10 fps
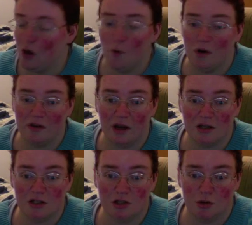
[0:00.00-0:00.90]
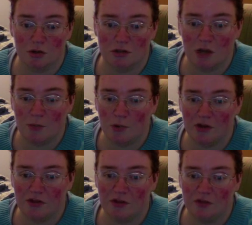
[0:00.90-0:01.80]
the guys she grows up
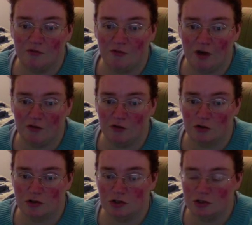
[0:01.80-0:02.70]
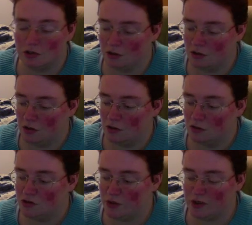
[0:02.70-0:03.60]
with favors
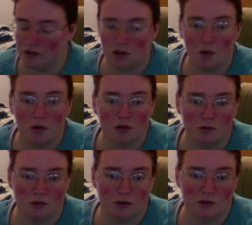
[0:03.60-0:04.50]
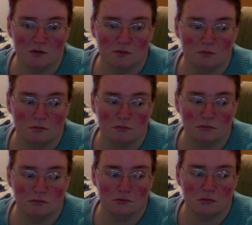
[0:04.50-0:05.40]
twin short swords.
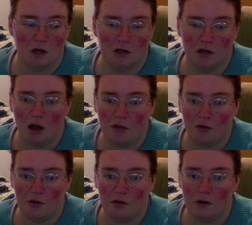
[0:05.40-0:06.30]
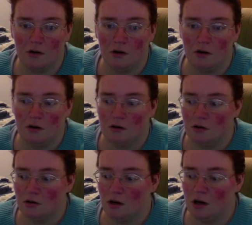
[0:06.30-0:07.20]
Another
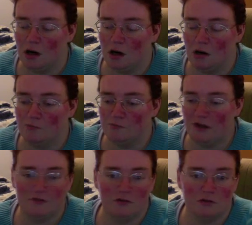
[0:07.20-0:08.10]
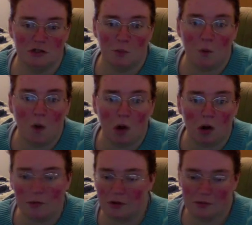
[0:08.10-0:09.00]
favors a
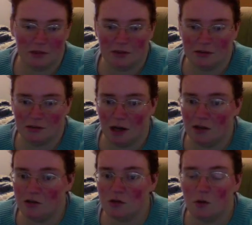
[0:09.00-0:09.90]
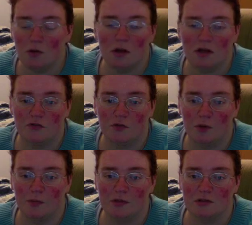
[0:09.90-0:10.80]
polearm. I mean, I use a whole lot of different
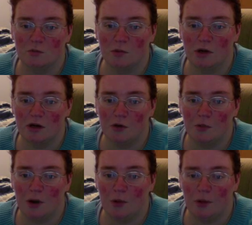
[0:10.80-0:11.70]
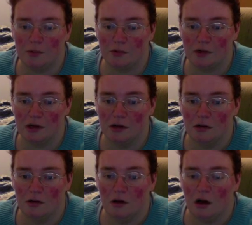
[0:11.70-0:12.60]
weapons, and what I know about weaponry,
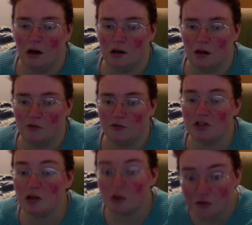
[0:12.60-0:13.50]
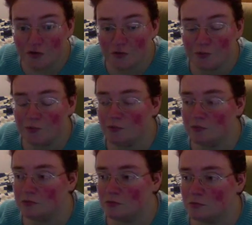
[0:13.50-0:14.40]
a lot of which I learned from
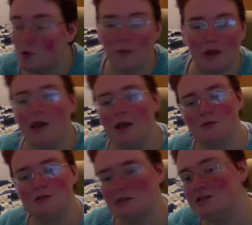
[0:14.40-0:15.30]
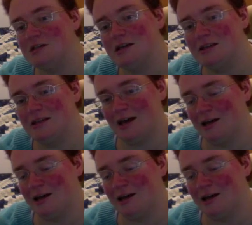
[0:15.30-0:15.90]
role-playing games, D&D,